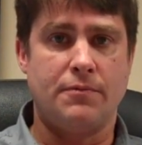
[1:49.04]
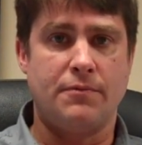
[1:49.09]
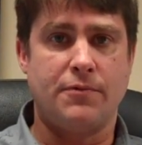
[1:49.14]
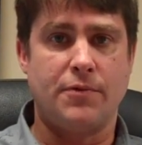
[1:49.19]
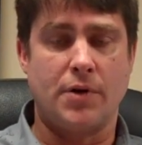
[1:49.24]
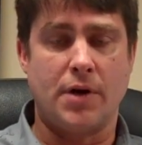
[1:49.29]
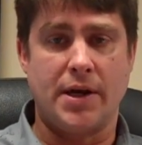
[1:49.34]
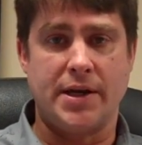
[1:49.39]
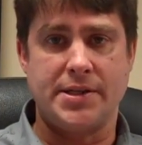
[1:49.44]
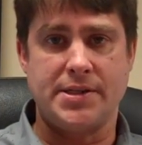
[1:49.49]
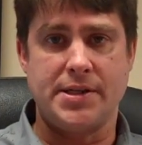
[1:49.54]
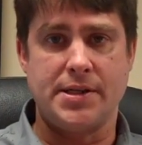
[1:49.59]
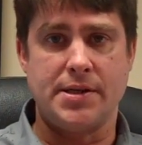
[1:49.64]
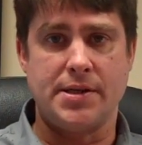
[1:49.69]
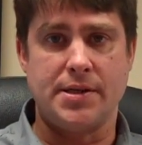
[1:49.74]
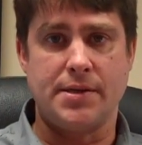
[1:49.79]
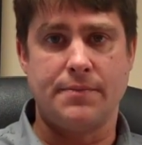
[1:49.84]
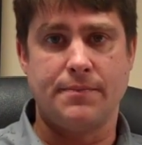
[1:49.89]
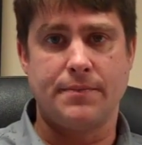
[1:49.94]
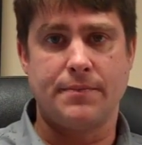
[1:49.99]
for
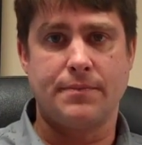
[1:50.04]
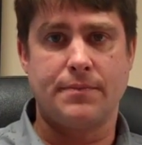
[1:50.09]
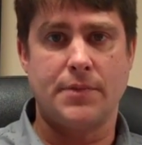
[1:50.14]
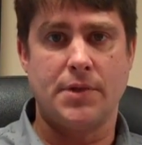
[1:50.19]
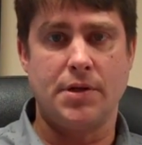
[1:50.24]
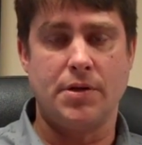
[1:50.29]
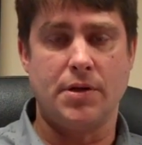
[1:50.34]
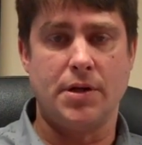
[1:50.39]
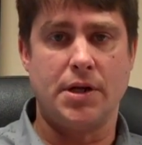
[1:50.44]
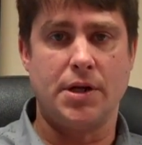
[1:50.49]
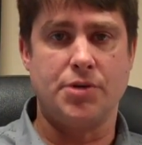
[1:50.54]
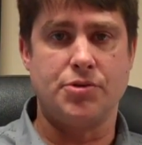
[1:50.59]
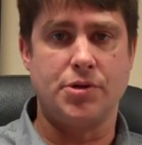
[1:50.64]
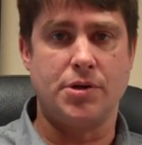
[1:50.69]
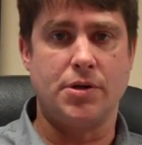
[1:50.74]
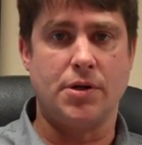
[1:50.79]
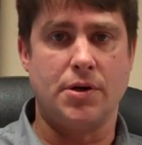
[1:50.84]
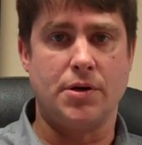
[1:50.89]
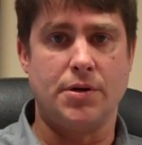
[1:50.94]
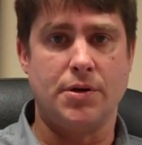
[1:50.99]
IT here at
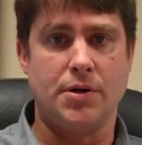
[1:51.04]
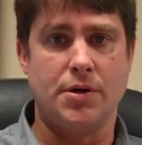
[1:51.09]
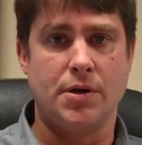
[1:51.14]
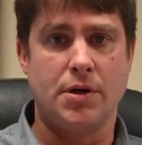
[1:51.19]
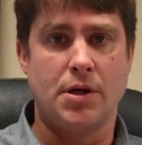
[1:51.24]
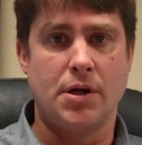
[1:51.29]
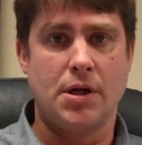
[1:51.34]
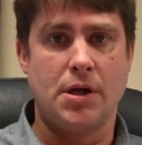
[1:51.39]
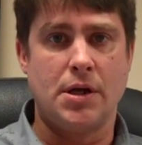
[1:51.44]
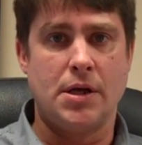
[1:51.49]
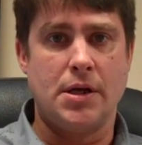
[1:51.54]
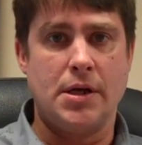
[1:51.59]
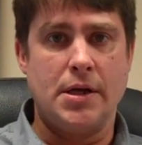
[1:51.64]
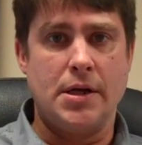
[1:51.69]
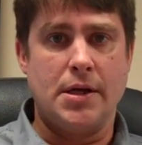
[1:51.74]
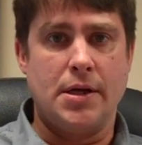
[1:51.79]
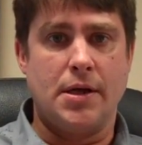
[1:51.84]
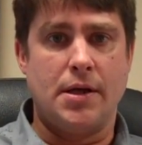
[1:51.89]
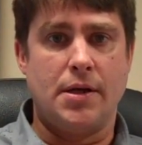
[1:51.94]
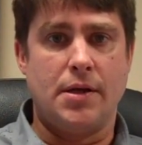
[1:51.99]
Hedrick Gardner,
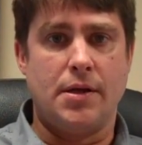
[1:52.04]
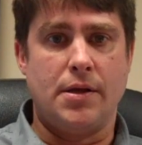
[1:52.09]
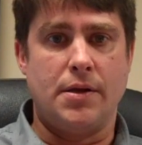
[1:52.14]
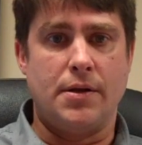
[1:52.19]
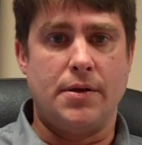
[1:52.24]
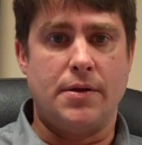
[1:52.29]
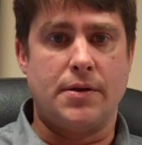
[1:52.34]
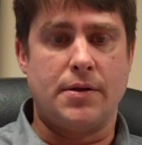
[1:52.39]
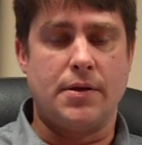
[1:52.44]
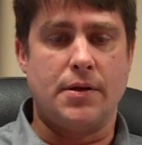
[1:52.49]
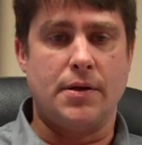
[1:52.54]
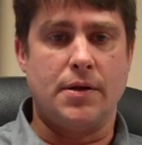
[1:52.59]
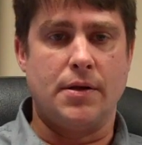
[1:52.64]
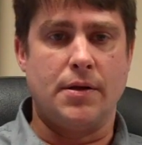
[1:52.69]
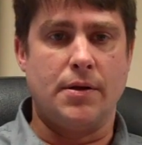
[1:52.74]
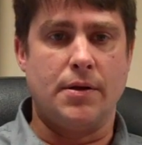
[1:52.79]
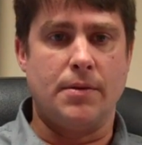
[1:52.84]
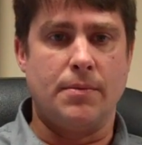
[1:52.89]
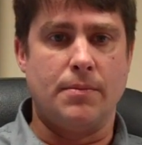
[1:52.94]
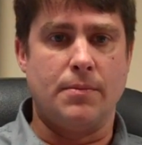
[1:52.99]
and
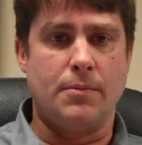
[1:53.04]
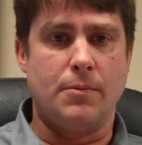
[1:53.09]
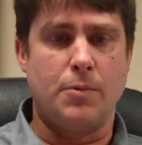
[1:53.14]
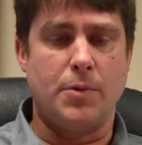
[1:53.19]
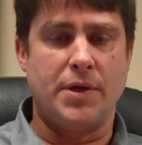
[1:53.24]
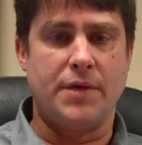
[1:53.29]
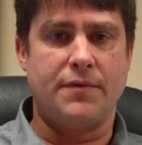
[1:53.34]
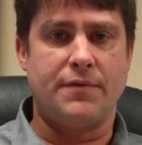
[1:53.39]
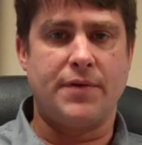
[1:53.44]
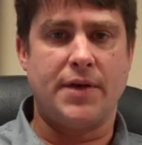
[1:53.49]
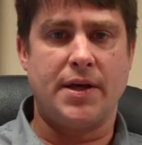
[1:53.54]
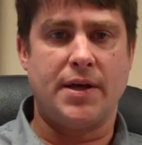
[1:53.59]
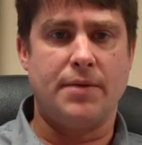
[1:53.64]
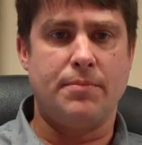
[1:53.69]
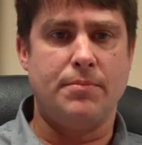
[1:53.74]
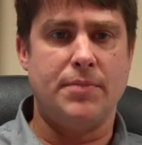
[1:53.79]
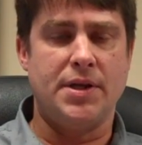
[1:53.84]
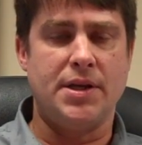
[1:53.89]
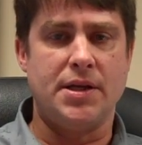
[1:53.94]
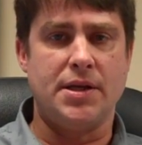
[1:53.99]
we've
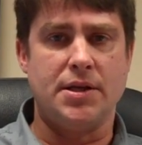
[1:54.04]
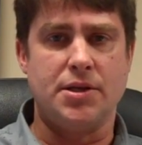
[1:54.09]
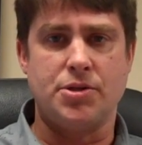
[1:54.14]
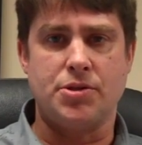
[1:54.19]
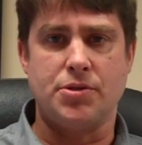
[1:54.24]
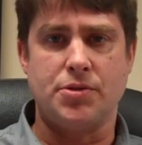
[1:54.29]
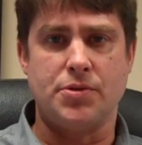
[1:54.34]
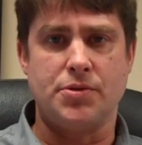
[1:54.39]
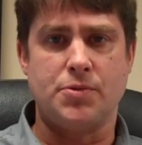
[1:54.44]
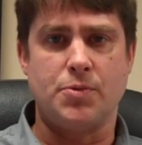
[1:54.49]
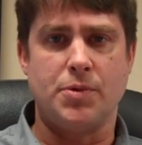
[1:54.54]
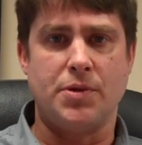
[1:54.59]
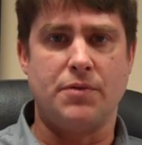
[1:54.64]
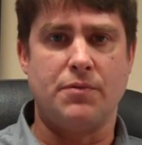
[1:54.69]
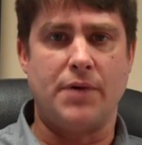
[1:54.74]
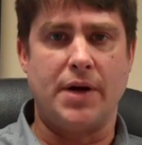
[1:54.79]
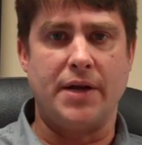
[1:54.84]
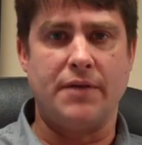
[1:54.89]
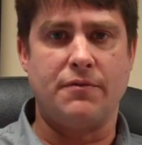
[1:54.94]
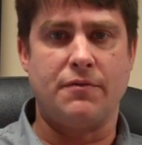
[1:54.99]
had many issues with
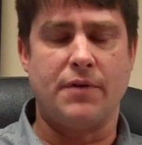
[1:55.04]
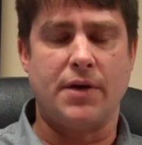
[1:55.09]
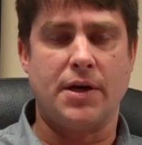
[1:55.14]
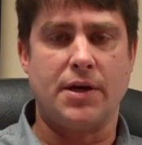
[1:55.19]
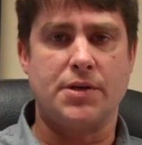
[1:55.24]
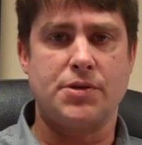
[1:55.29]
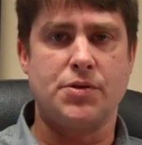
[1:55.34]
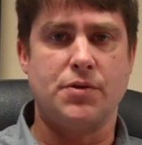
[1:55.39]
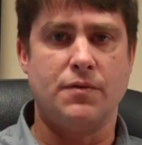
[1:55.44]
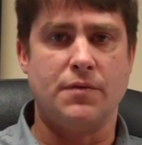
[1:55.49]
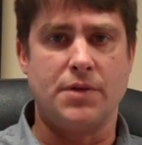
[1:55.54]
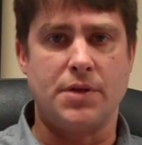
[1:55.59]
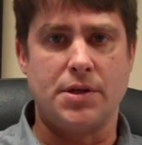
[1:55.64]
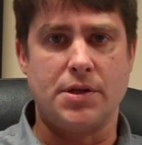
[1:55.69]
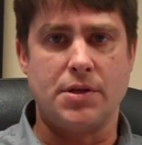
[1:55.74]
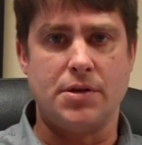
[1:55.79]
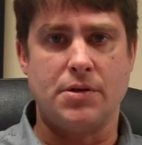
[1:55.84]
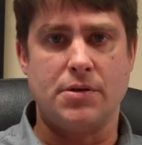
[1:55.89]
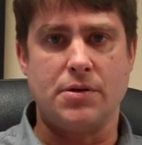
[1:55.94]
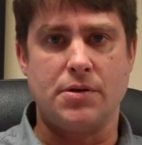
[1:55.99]
Write Fax over the
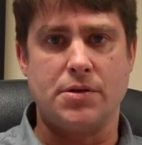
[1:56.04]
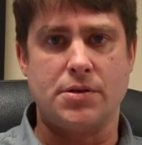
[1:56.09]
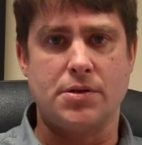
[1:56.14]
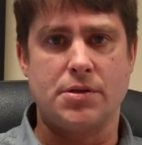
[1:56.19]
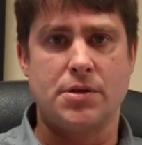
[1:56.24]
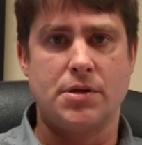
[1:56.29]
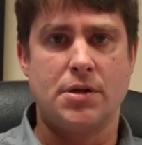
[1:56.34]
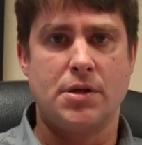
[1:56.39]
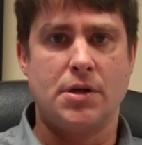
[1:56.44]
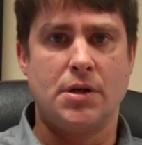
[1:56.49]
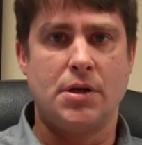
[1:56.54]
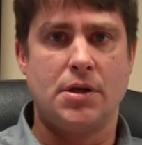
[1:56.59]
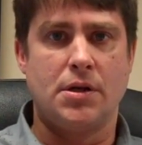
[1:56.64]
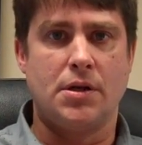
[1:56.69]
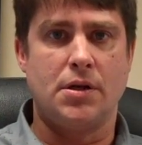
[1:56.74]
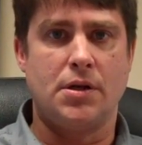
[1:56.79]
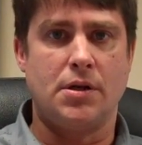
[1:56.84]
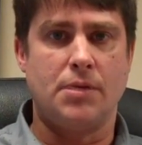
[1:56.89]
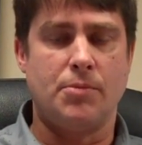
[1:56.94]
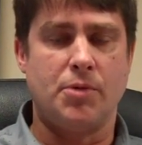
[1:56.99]
years,
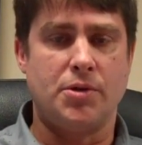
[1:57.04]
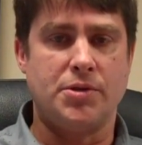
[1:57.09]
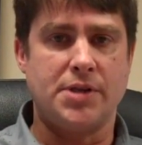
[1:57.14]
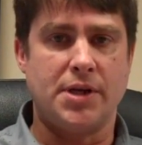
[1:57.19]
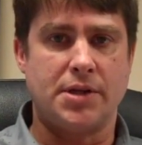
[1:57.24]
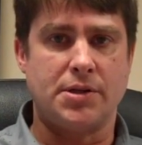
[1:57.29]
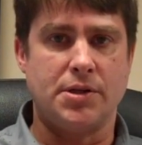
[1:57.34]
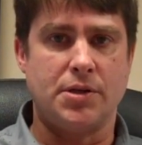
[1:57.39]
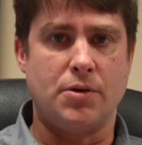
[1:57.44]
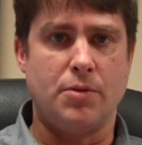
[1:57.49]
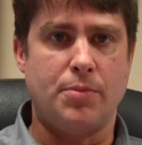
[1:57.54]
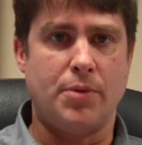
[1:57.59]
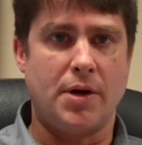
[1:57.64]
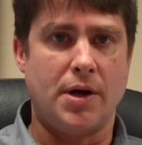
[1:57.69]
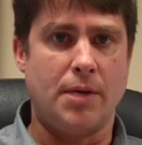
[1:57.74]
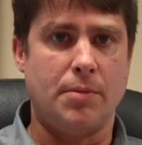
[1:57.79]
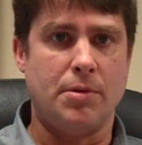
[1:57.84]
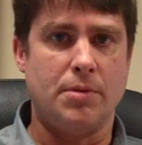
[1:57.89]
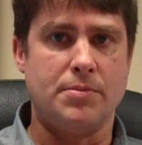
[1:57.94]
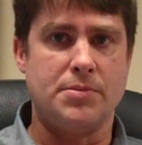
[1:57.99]
all technical
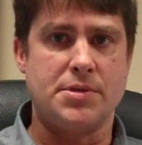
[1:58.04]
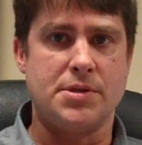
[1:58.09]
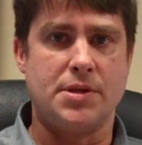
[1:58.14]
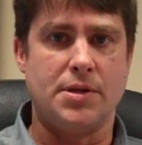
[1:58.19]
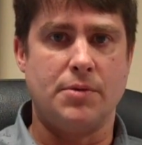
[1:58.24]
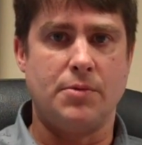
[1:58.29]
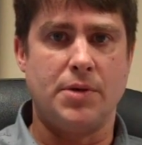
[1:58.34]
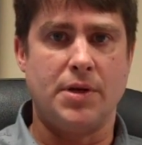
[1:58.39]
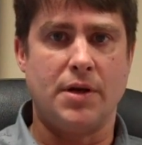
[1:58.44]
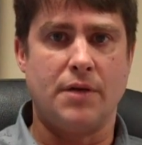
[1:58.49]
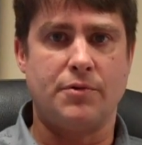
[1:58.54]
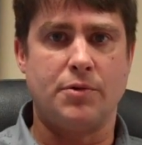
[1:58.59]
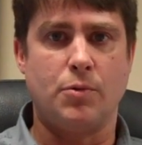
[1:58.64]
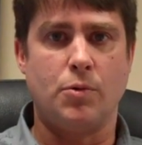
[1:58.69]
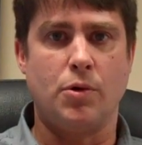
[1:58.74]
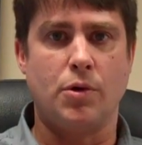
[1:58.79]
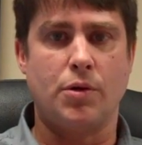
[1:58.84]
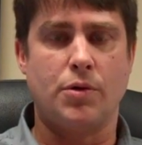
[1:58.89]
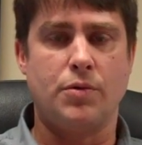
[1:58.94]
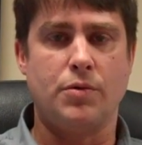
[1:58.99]
problems that we have to
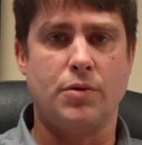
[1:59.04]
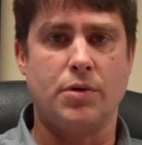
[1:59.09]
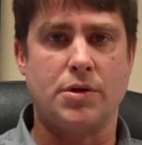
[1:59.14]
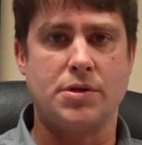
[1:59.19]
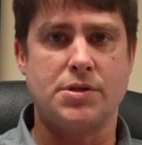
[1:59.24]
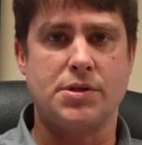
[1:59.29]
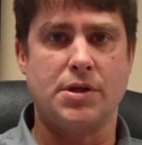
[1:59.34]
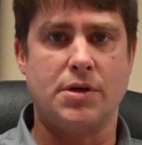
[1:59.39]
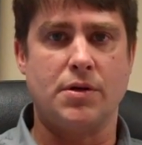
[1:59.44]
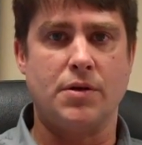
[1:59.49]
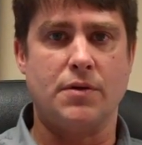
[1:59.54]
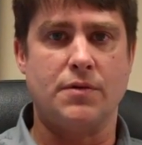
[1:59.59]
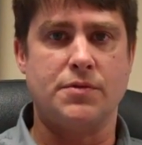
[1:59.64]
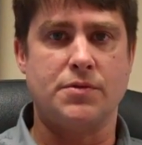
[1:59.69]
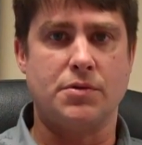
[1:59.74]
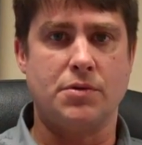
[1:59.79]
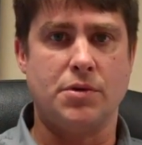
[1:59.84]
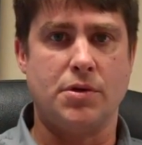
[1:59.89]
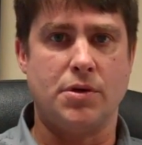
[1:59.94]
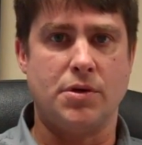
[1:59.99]
work through
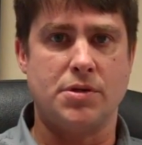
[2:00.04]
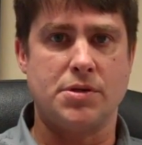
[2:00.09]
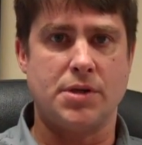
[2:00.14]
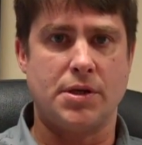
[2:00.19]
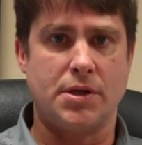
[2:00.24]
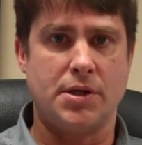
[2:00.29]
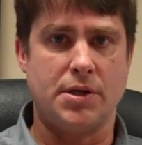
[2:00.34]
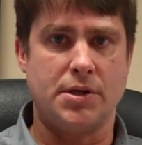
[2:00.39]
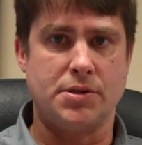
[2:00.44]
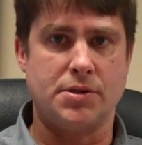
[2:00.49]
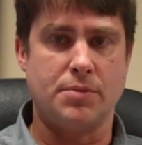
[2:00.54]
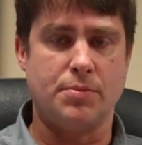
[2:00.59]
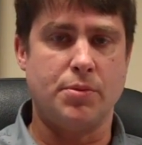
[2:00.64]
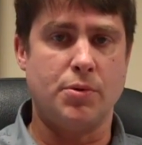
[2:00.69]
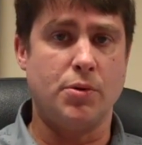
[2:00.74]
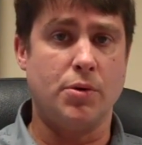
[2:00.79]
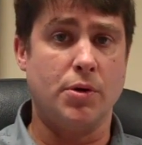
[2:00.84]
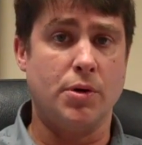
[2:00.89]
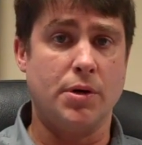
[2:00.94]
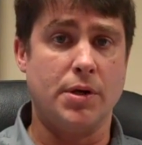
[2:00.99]
ourselves or call secondhand
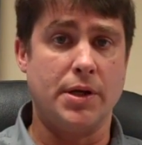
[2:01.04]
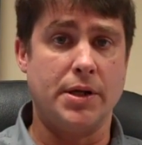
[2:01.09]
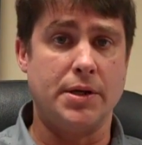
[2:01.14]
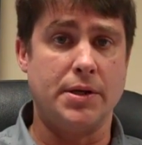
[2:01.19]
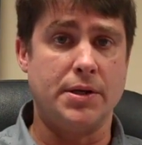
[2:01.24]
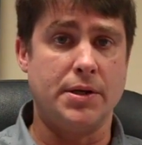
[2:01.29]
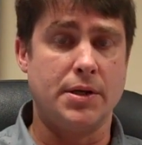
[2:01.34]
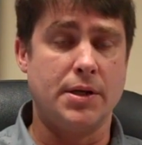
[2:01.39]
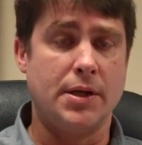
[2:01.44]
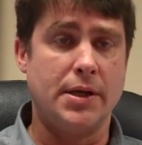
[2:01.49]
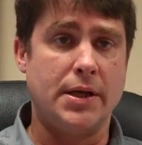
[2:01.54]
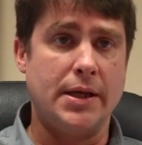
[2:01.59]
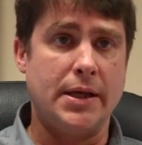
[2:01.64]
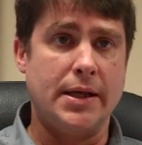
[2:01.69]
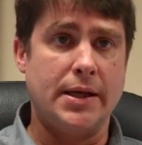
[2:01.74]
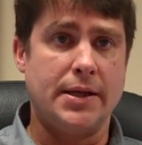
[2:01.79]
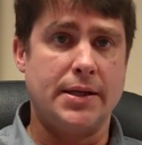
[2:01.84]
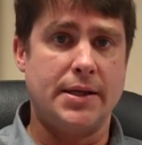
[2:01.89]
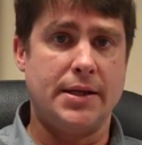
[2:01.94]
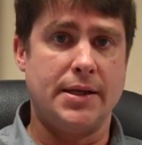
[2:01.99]
support and
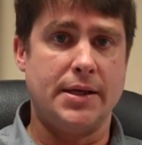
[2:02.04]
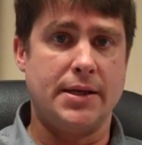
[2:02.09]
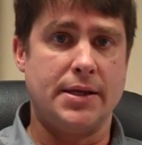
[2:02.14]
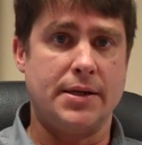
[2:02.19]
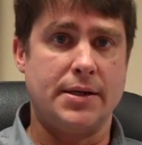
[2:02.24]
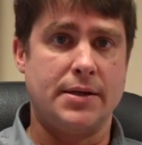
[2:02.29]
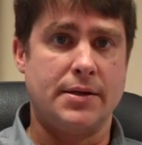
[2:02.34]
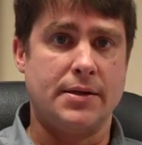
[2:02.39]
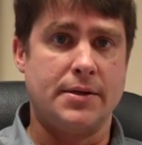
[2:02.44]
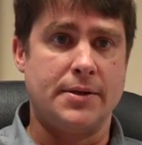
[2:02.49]
get